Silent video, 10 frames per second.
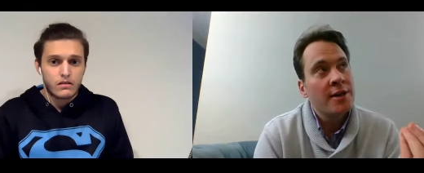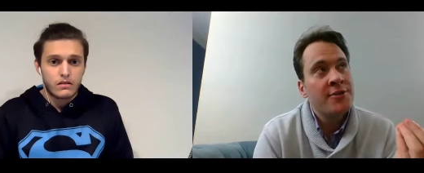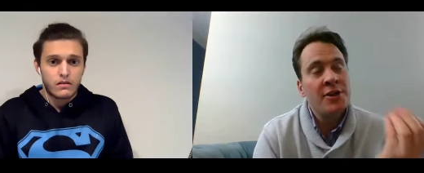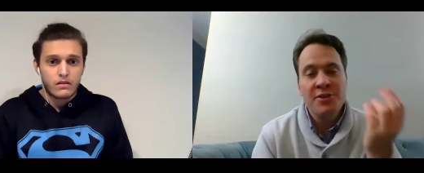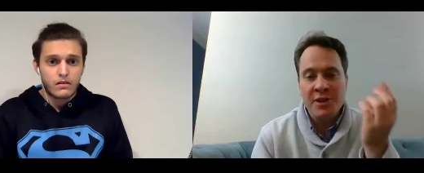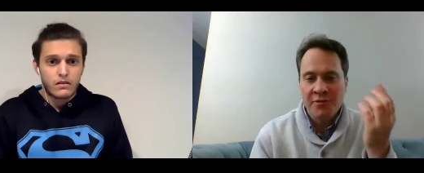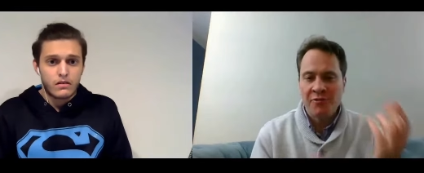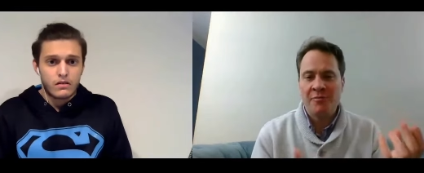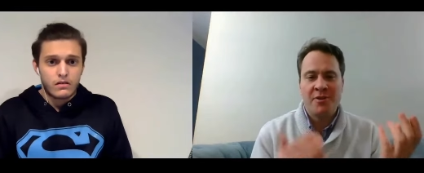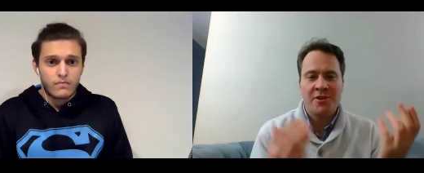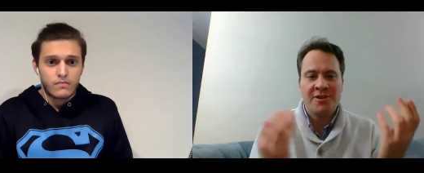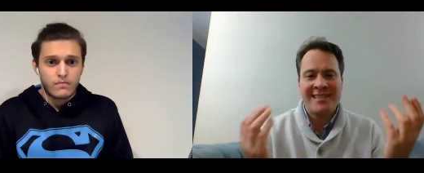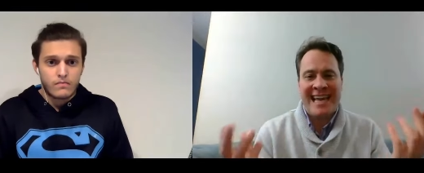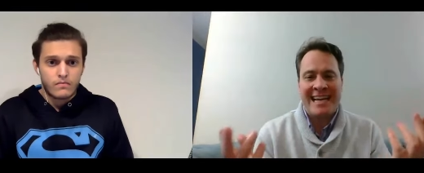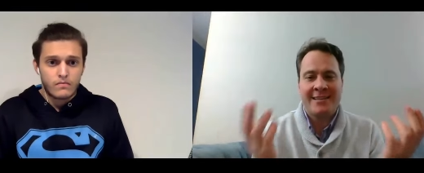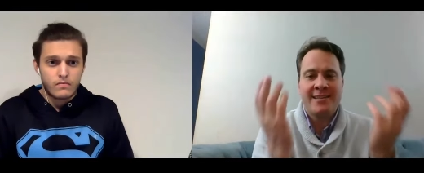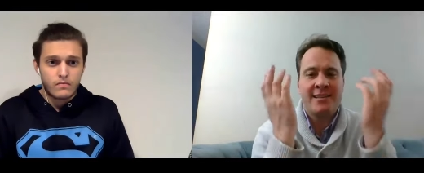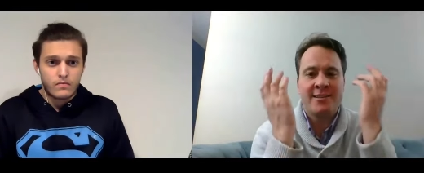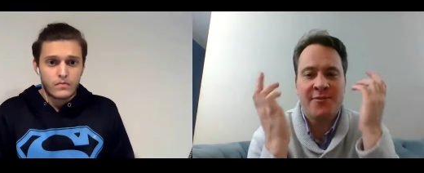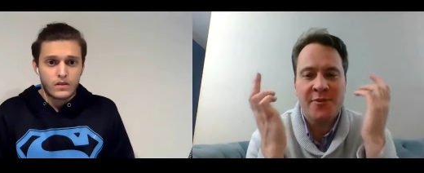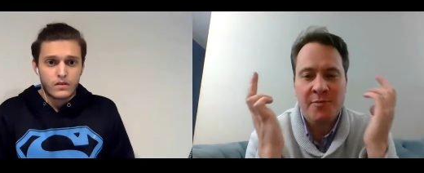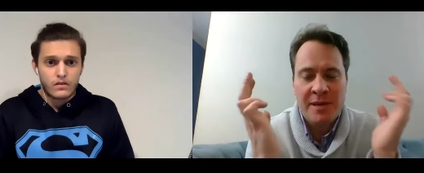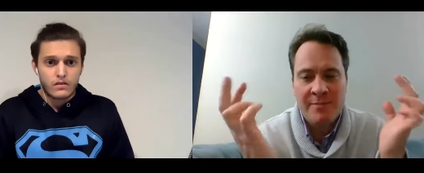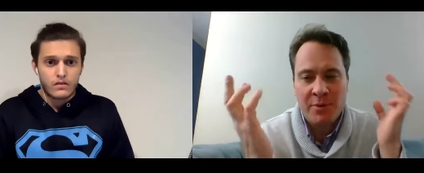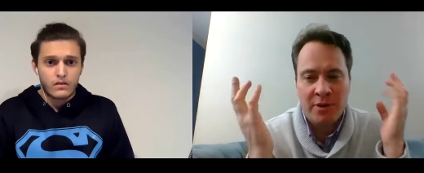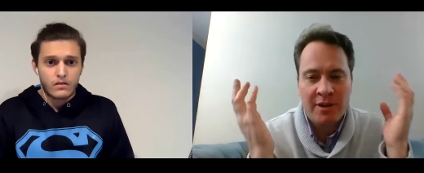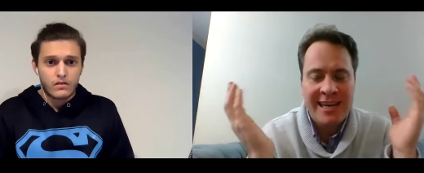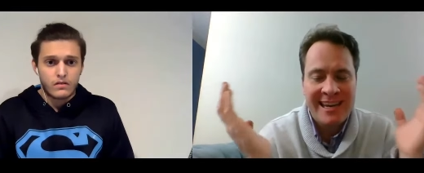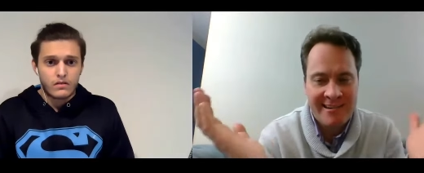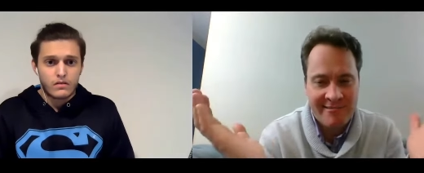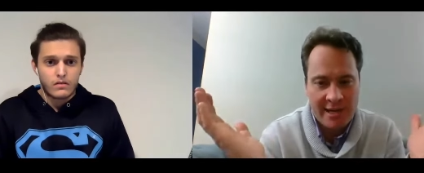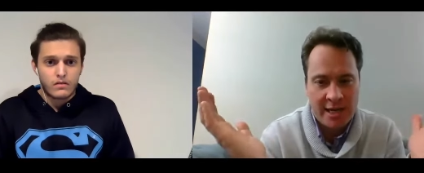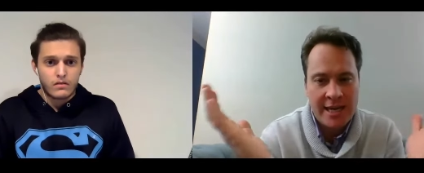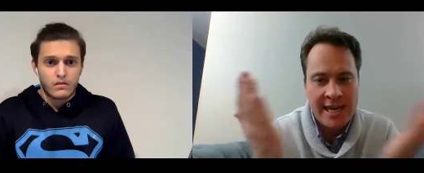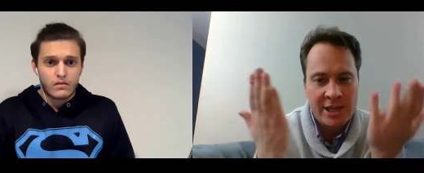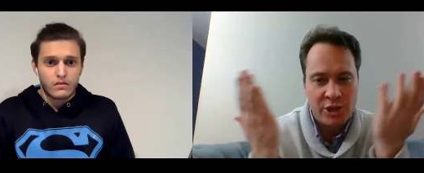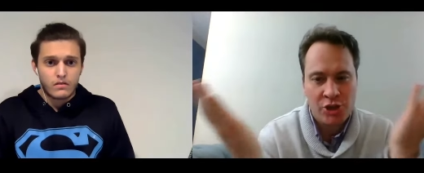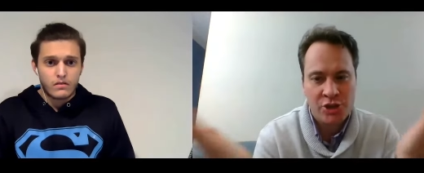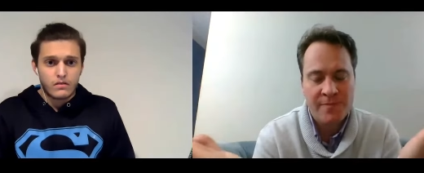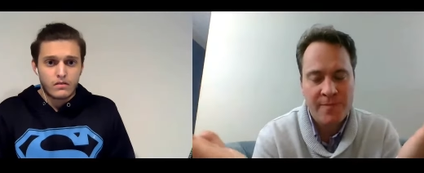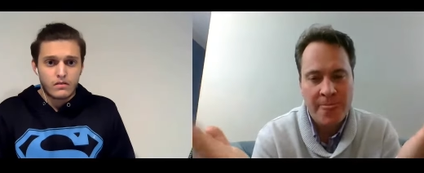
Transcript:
Speaker 1: the different personalities of the people hearing each.